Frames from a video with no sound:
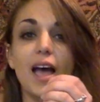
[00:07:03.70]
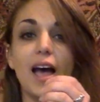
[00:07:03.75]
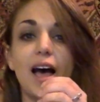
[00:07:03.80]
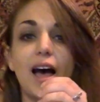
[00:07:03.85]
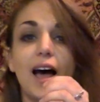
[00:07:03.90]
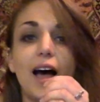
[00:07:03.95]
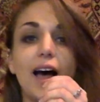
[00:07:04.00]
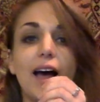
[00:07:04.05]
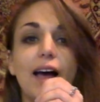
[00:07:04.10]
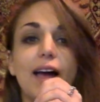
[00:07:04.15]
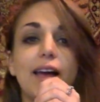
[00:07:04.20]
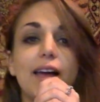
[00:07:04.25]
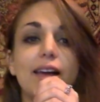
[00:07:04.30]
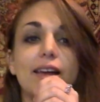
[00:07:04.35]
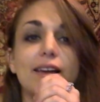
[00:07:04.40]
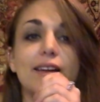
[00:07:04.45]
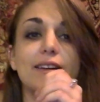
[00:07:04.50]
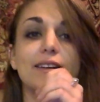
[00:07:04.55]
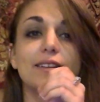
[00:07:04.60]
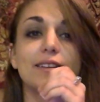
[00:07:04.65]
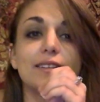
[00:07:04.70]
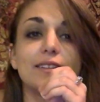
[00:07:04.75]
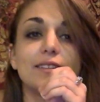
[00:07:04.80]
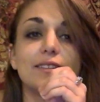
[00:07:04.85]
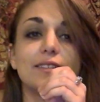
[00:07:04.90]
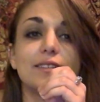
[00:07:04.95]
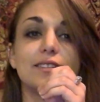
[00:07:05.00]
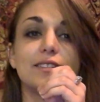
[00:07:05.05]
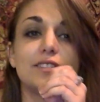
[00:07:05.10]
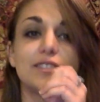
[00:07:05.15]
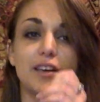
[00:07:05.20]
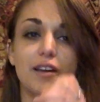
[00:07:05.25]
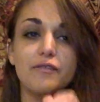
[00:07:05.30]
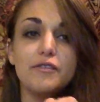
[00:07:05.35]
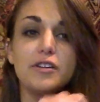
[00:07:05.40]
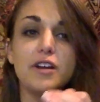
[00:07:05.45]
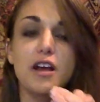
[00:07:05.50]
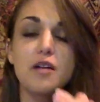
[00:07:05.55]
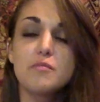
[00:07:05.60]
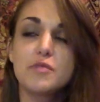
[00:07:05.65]
I
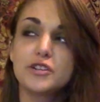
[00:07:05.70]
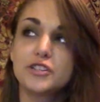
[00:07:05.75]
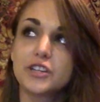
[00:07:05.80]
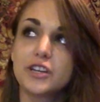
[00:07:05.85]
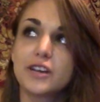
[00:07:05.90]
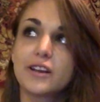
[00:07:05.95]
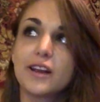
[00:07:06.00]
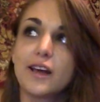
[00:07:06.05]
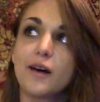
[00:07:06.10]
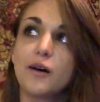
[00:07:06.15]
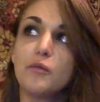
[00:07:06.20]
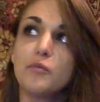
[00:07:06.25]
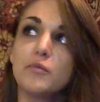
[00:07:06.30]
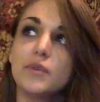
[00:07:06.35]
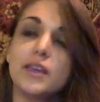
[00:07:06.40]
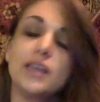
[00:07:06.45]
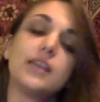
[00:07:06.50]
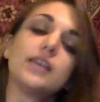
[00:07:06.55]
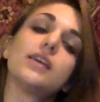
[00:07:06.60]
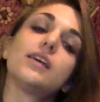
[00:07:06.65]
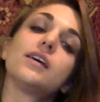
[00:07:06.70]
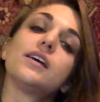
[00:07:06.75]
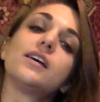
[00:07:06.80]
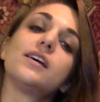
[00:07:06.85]
discovered how much it could help me